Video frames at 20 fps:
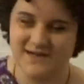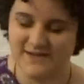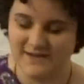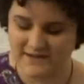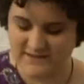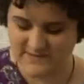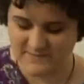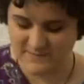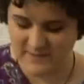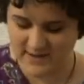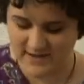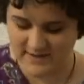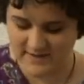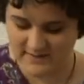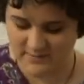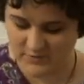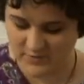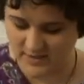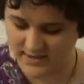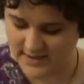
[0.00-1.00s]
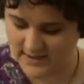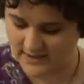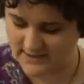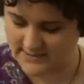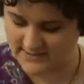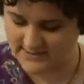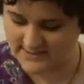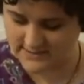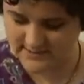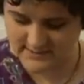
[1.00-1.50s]
It's by the
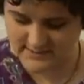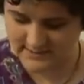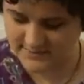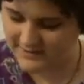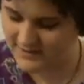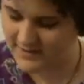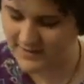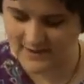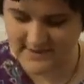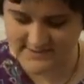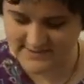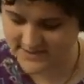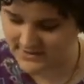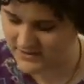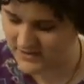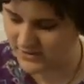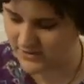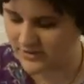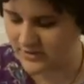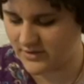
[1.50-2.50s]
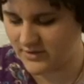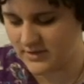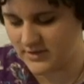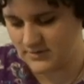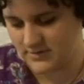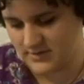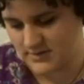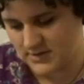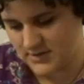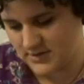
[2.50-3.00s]
brand Cousin Earl,
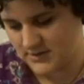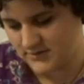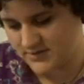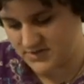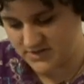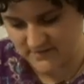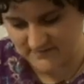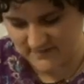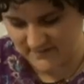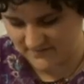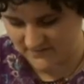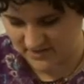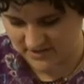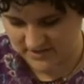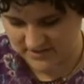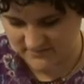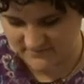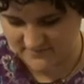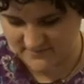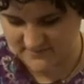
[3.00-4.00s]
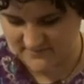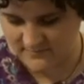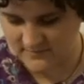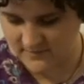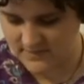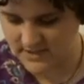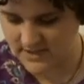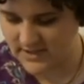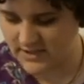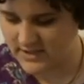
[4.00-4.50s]
which I've never heard of
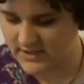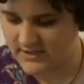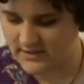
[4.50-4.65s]
before.